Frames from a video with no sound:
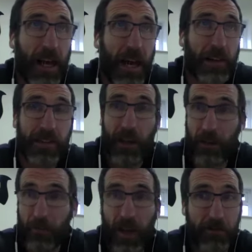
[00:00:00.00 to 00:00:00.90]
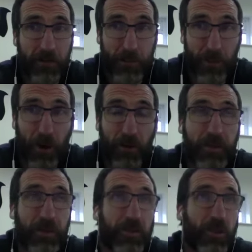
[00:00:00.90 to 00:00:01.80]
see how the players
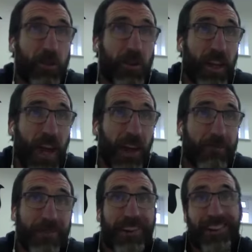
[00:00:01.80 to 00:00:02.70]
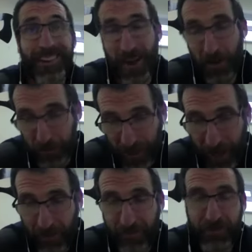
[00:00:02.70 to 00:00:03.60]
respond during the game, half
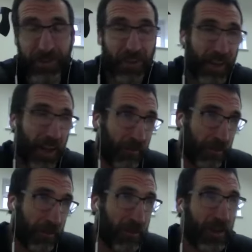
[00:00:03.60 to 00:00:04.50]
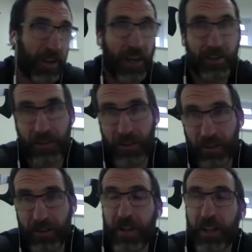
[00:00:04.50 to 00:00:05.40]
time, see the level of
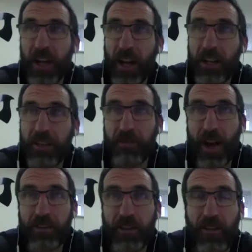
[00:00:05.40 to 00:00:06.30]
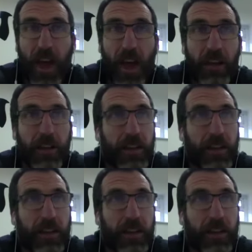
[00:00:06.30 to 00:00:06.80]
communication and interaction there,